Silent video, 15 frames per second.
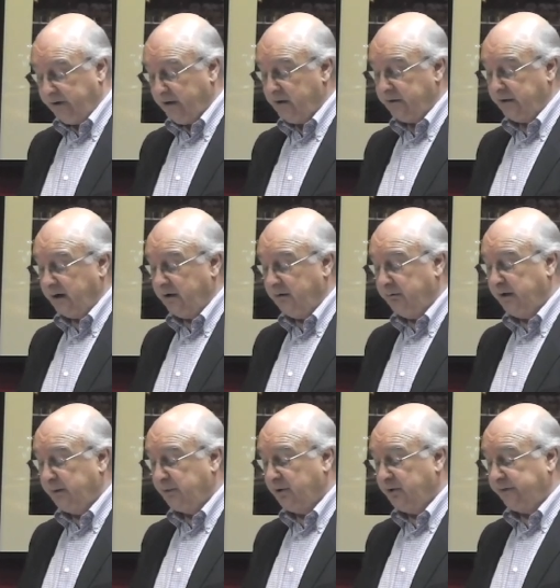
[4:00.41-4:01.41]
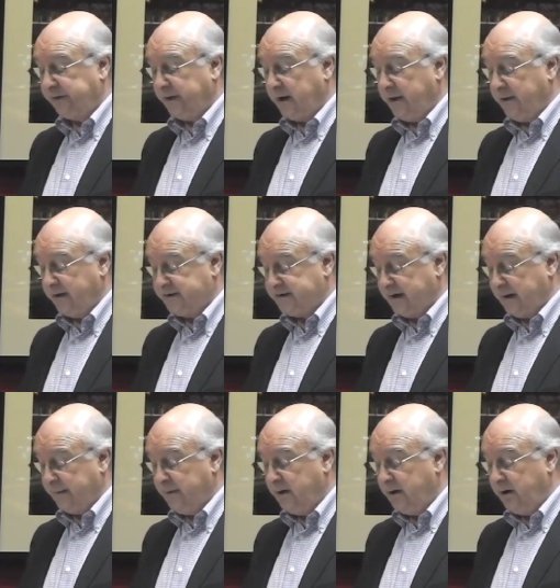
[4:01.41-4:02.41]
those, and people who say that
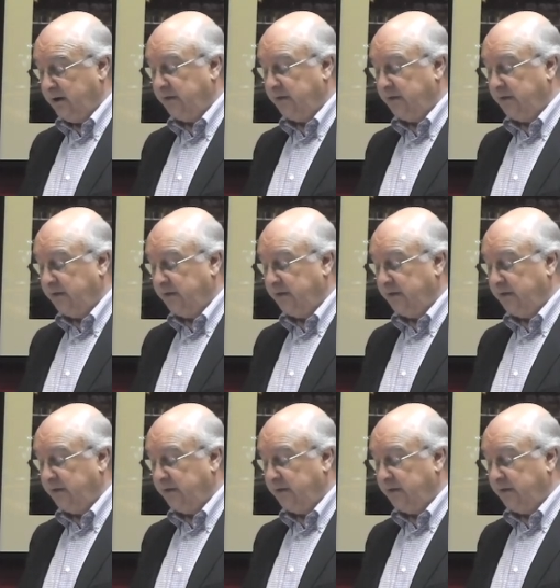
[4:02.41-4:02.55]
um,